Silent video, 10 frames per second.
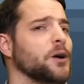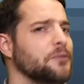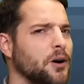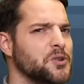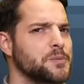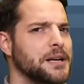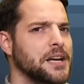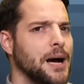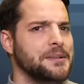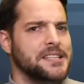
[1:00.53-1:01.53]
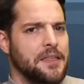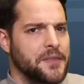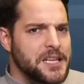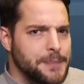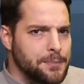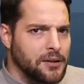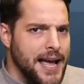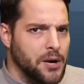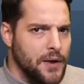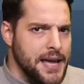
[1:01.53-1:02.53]
There have also been comments that these people
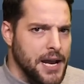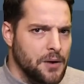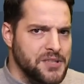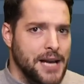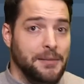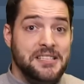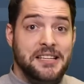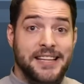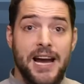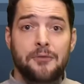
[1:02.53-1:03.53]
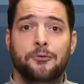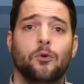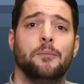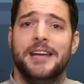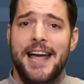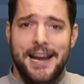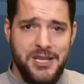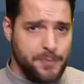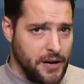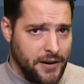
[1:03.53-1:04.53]
lack gray hairs and must therefore be
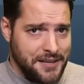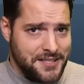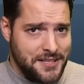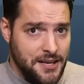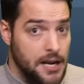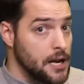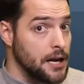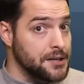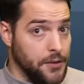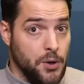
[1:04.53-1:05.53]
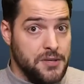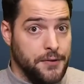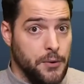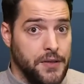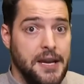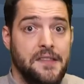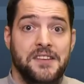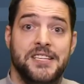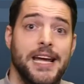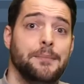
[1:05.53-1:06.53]
inexperienced. To those of you thinking
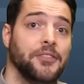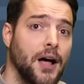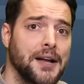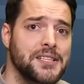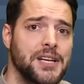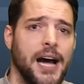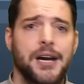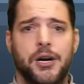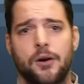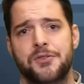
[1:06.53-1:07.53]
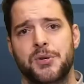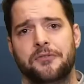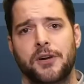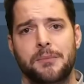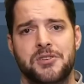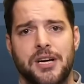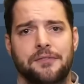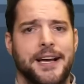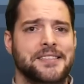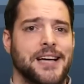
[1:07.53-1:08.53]
the same thoughts, I encourage you to film
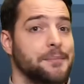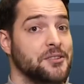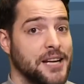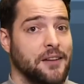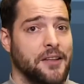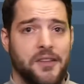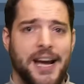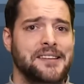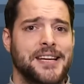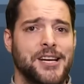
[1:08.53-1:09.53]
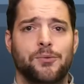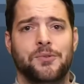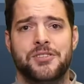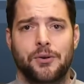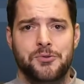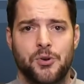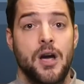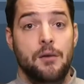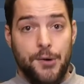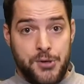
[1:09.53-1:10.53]
yourself next time you're telling the 19-year-old soldier
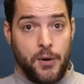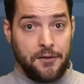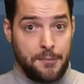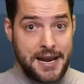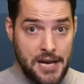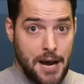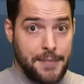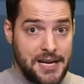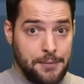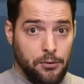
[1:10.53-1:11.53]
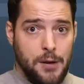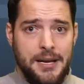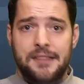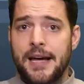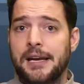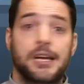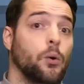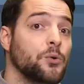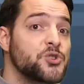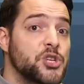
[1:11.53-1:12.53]
returning from a combat deployment that he
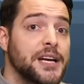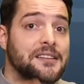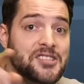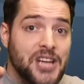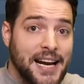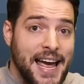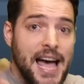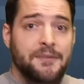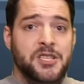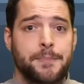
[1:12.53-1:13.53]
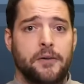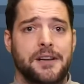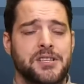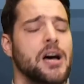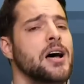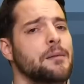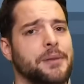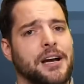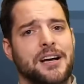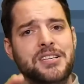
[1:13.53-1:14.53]
or she does not have experience
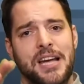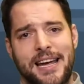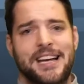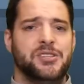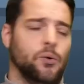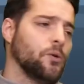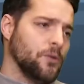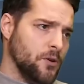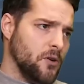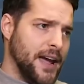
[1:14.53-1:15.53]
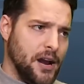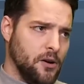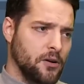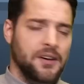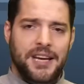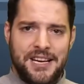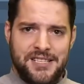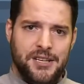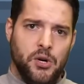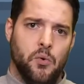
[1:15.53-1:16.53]
because his or her hair
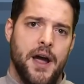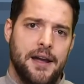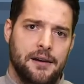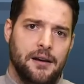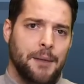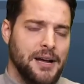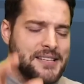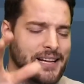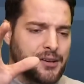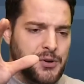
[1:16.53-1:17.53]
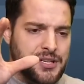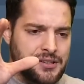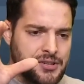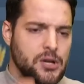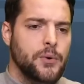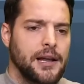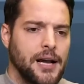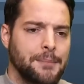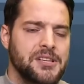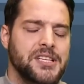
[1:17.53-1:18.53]
isn't gray. I'm not telling you to do it.
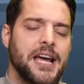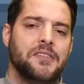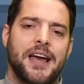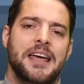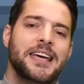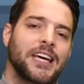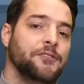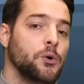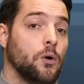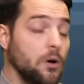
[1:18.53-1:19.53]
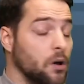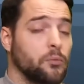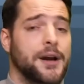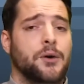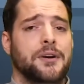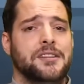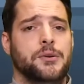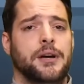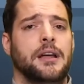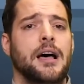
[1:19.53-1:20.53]
I'm just saying that if you are already going to
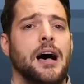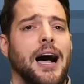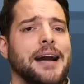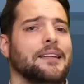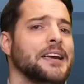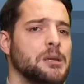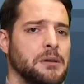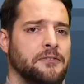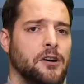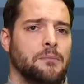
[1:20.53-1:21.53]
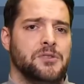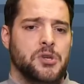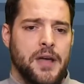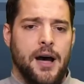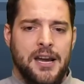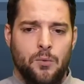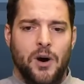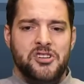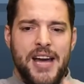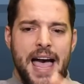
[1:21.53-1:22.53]
do it, I'd like it to be filmed so that I can
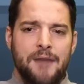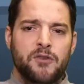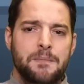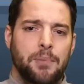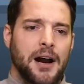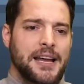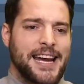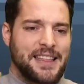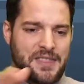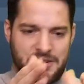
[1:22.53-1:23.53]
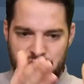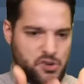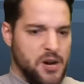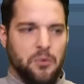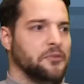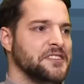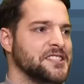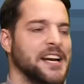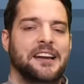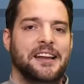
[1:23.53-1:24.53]
watch everybody in the general
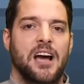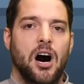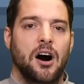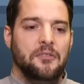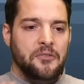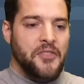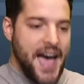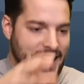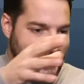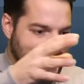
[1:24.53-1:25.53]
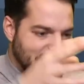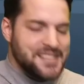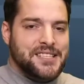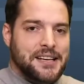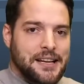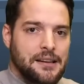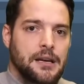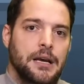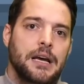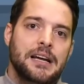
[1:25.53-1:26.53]
vicinity of that incident
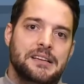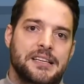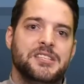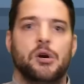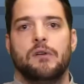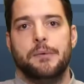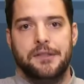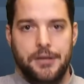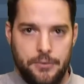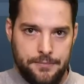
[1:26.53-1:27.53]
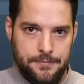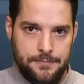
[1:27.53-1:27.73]
disagree with you.